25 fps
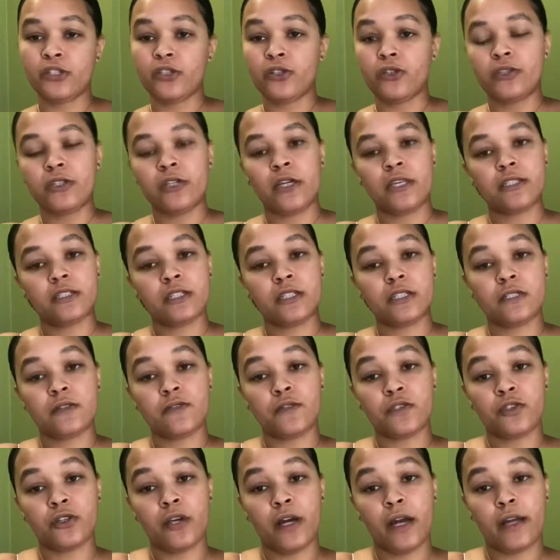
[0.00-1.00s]
your digestive
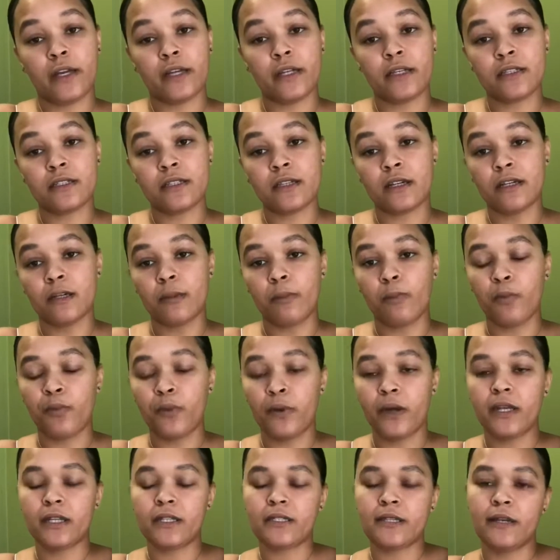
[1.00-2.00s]
tract, and it's going to
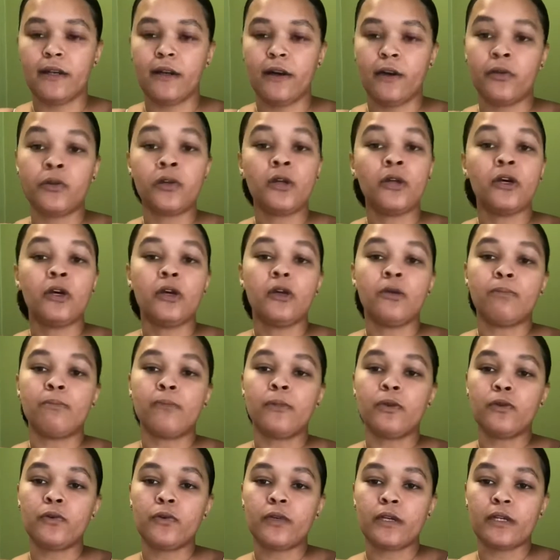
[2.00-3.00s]
break down
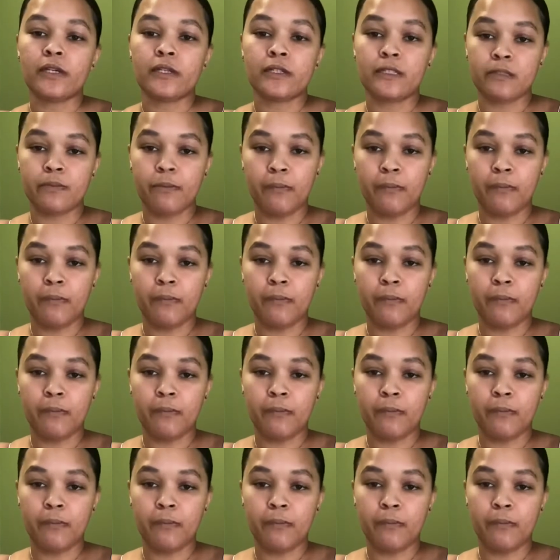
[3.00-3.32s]
mucus,